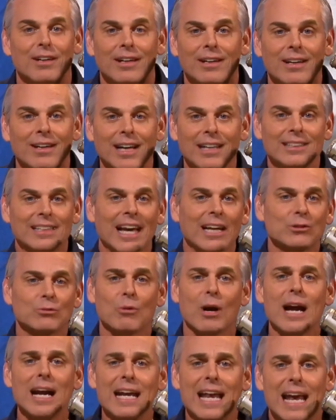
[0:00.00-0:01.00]
It gets
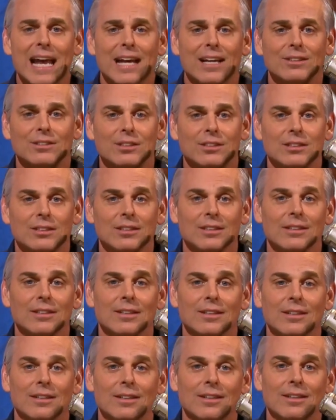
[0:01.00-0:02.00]
ratings.
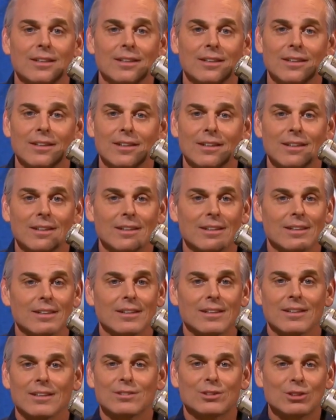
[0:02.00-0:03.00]

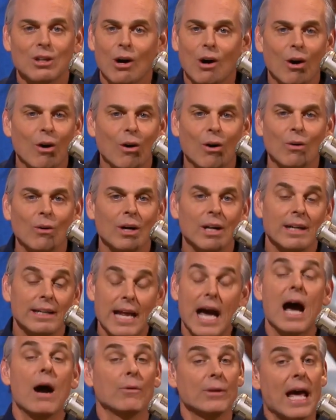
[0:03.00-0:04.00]
So
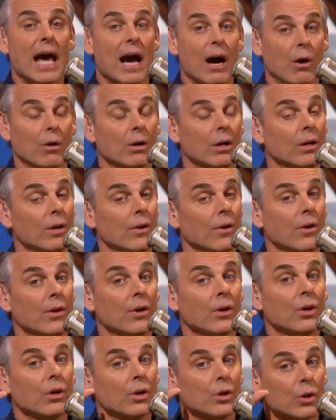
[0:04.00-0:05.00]
now,
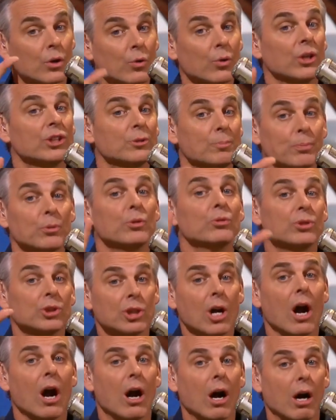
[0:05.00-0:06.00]
Chris
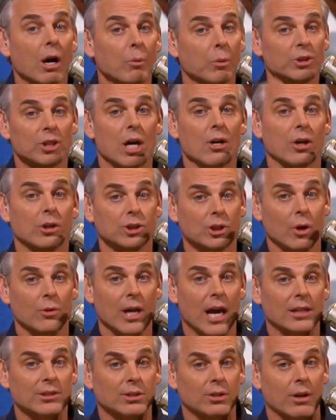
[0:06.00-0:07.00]
Broussard was on our show
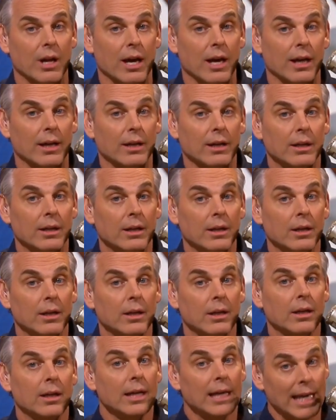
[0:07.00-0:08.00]
yesterday.
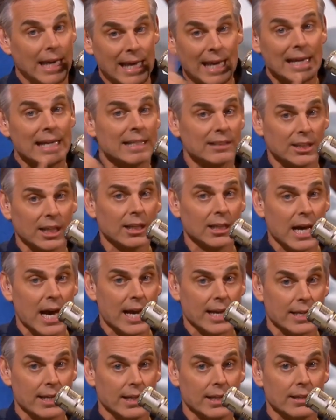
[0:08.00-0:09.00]
He doesn't
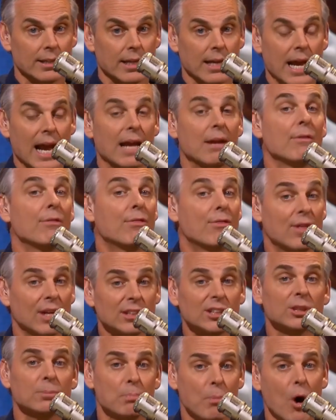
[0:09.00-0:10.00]
like it, and
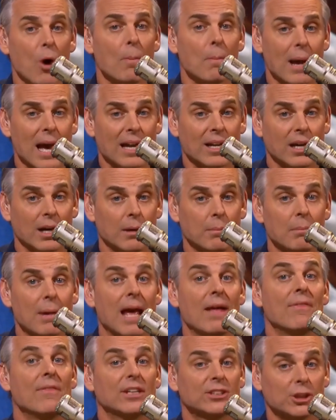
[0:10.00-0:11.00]
this momentum
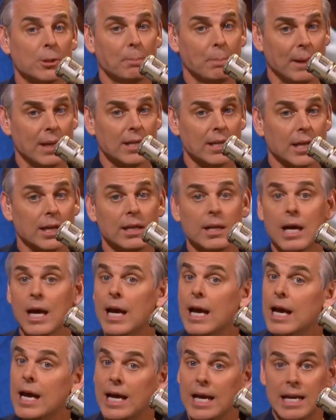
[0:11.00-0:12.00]
and this opinion
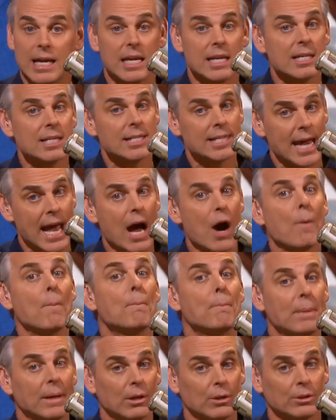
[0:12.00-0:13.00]
is now
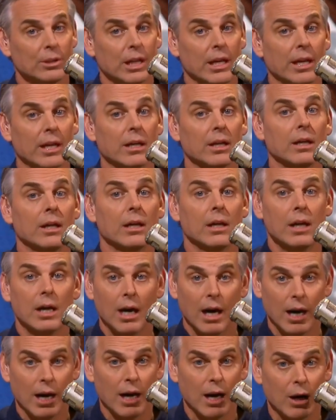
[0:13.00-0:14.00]
building
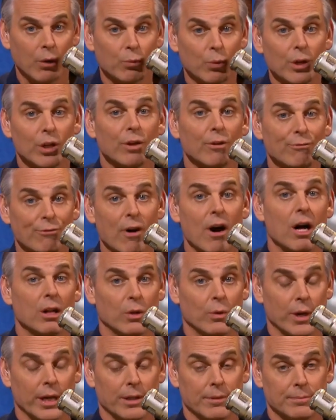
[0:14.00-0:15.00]
a real
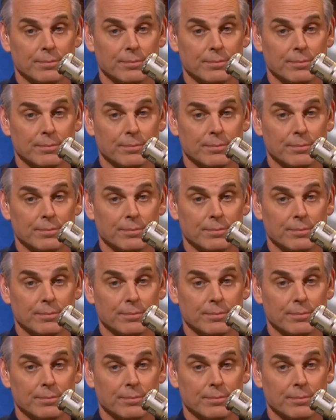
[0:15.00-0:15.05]
following.